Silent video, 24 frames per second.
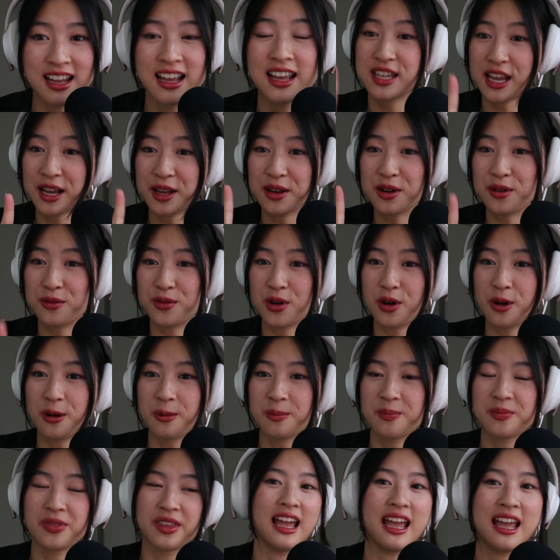Second of
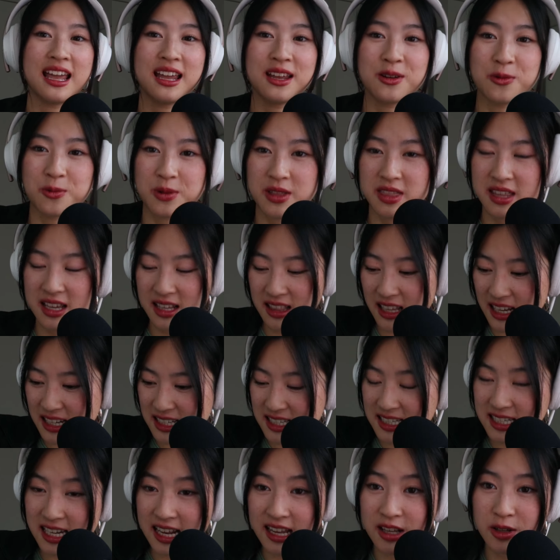all, I hate when they
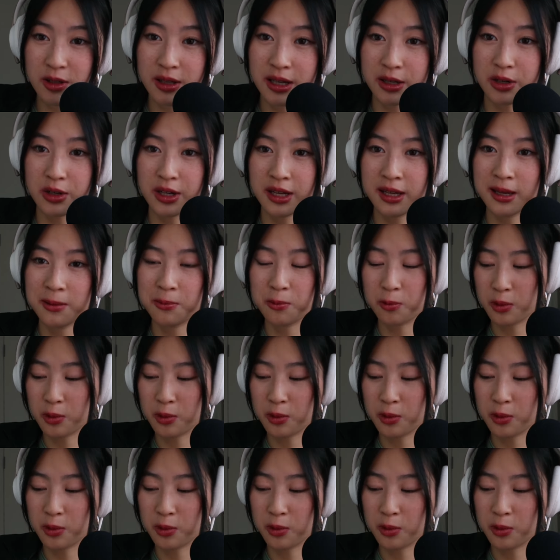like dangle at your hip.